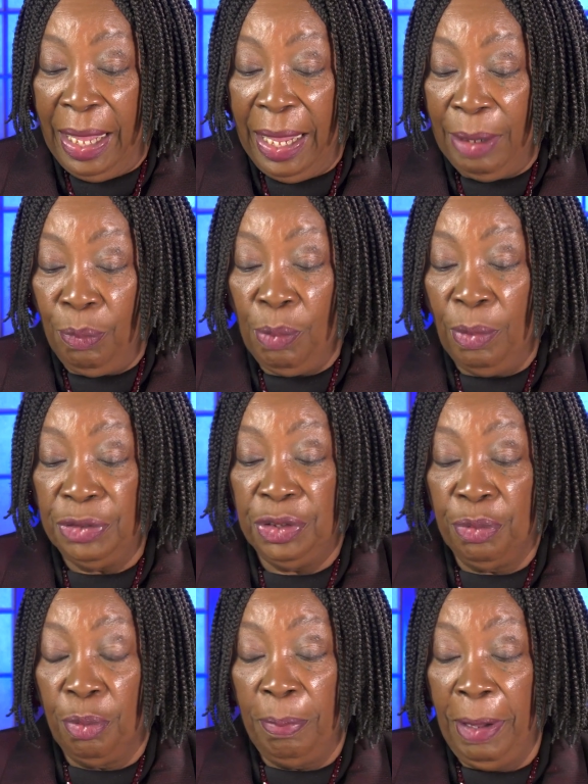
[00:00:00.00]
And we want
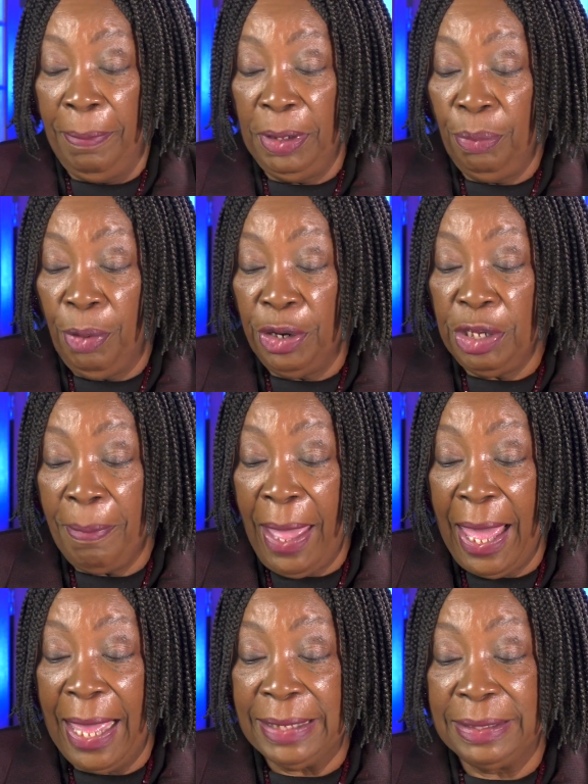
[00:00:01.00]
you to remember to wear your
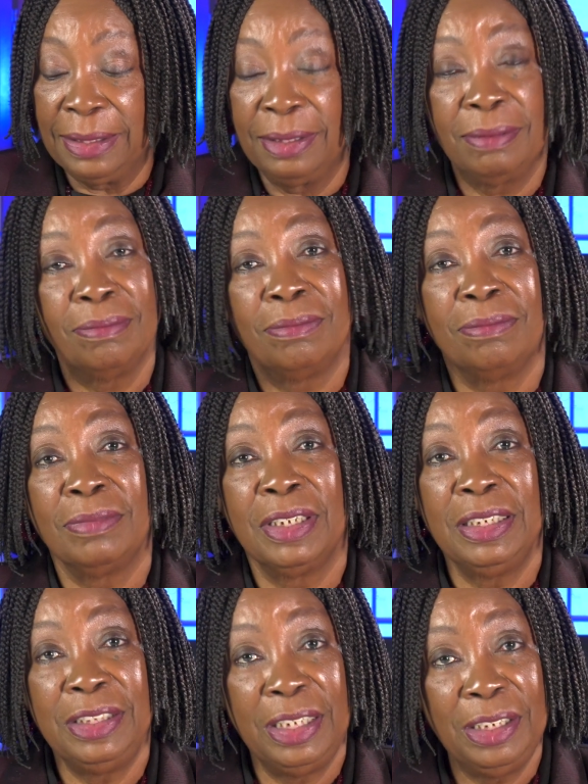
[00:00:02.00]
mask.
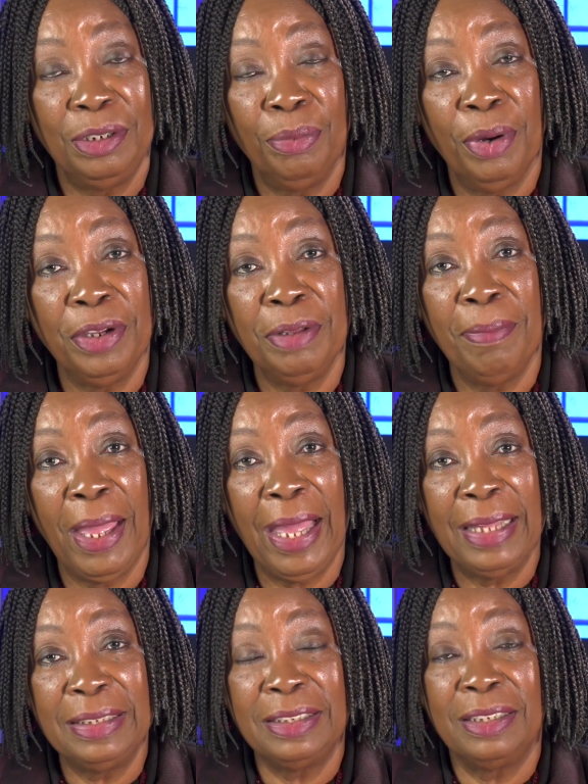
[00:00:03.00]
Continue to wear your
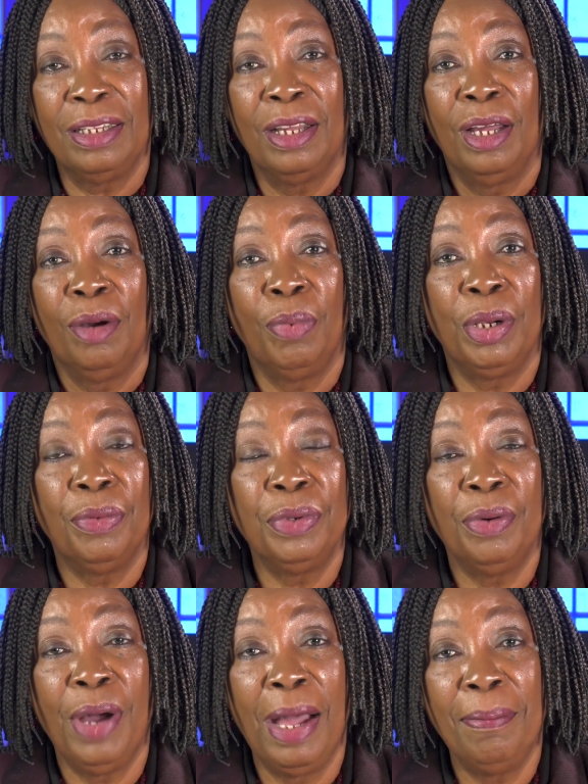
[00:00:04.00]
mask. We don't
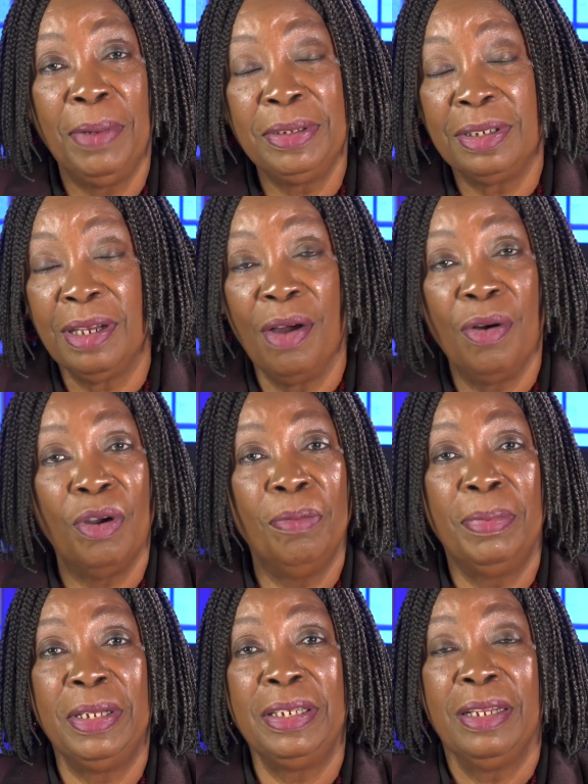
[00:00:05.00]
know how much longer,
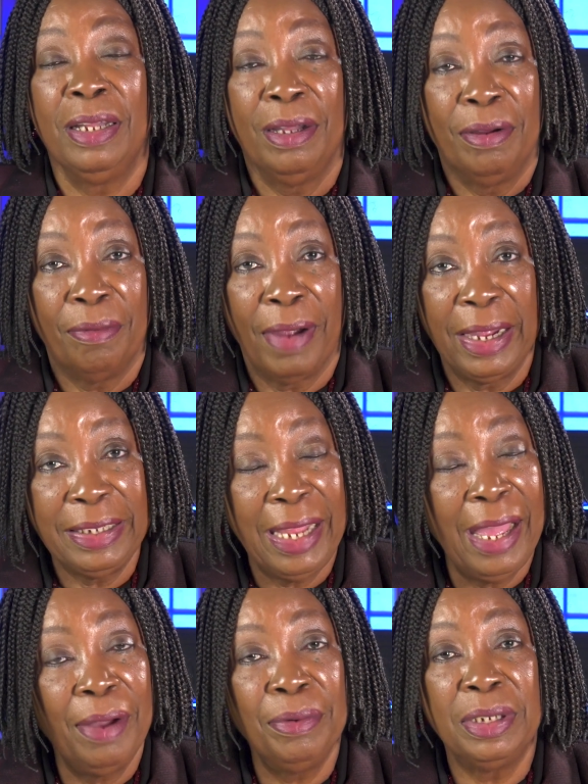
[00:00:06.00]
but right
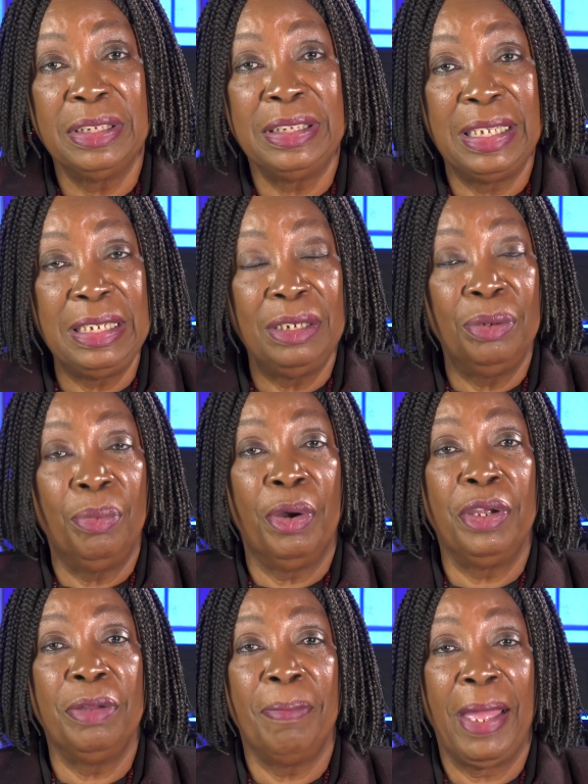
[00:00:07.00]
now, continue to
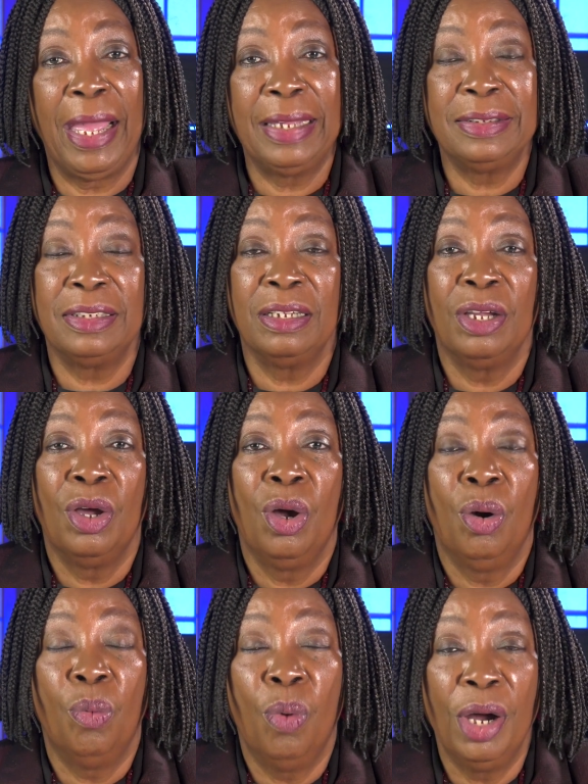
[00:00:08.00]
wear your mask.
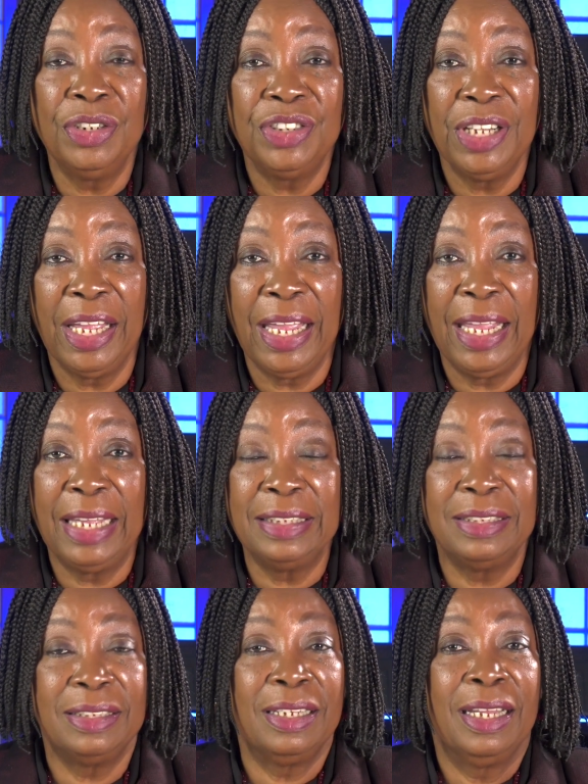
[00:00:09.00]
Wash your
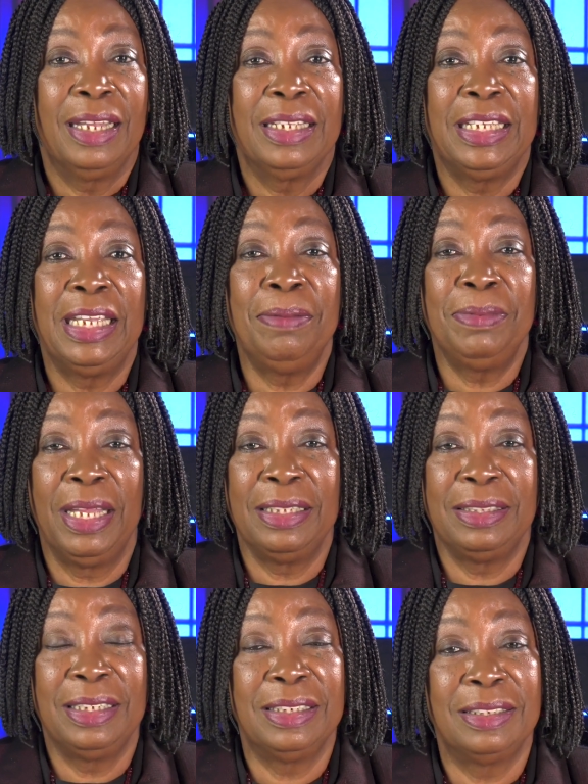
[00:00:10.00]
hands. Keep
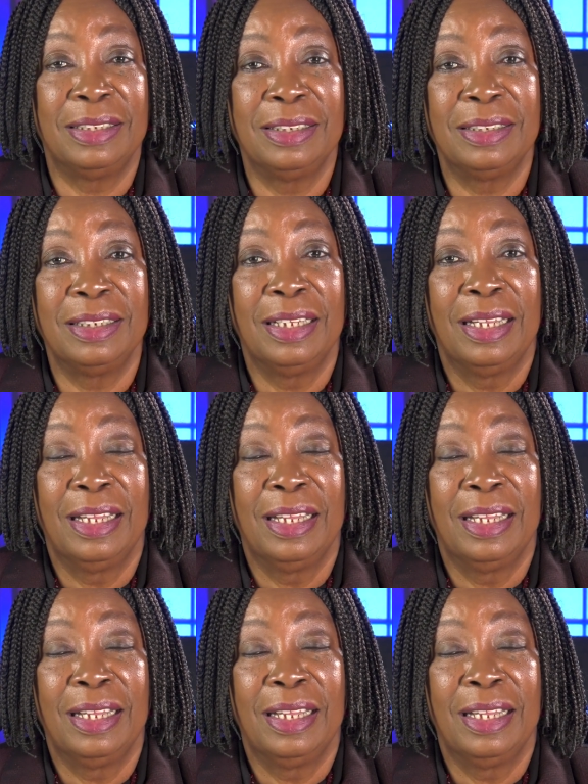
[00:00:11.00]
that distance.